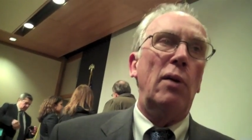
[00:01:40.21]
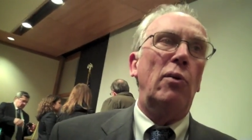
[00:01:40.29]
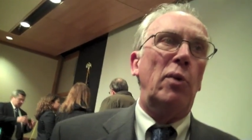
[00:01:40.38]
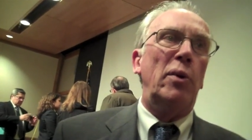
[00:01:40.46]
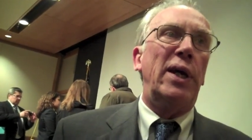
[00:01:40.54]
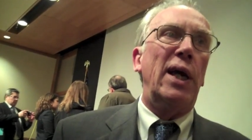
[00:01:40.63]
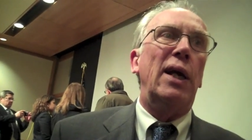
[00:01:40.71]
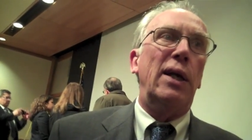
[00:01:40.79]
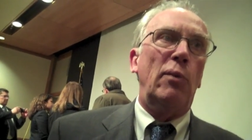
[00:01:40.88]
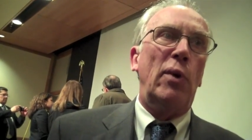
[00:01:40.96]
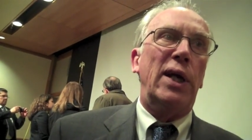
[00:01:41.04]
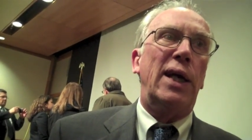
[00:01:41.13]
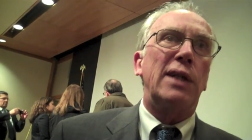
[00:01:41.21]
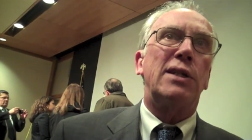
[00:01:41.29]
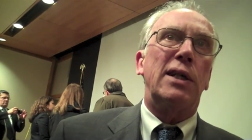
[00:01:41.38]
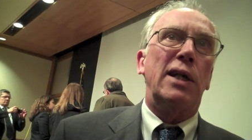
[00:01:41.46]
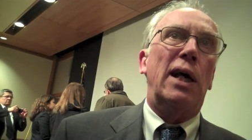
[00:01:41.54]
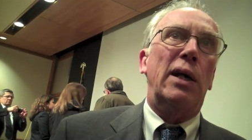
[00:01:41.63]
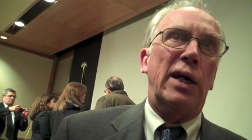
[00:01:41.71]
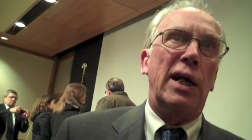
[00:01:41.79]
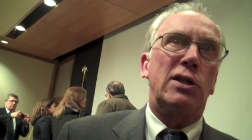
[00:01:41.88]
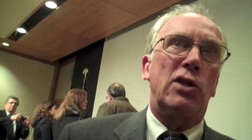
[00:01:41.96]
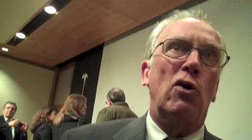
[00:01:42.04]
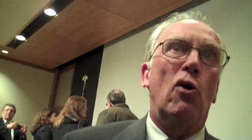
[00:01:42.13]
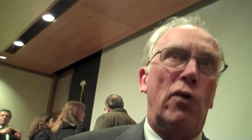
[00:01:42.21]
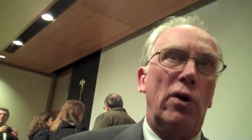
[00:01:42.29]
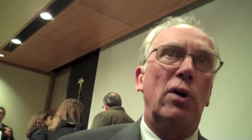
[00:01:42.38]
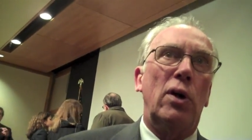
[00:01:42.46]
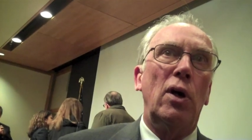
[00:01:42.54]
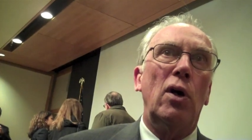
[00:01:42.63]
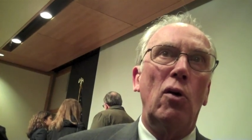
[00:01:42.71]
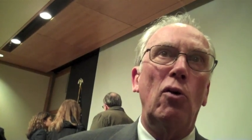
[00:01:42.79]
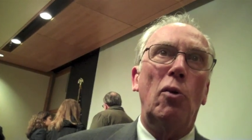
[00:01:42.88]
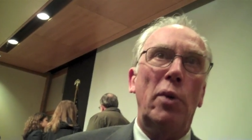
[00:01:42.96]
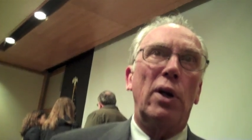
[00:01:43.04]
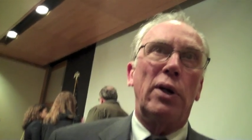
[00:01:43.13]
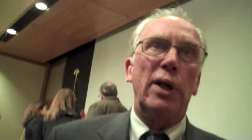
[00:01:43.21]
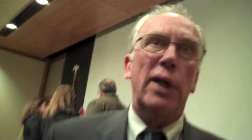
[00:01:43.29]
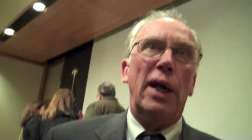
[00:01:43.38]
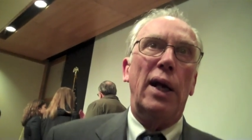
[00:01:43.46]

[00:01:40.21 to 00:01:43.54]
And when he gets it done and gets it over, we'll be looking at it.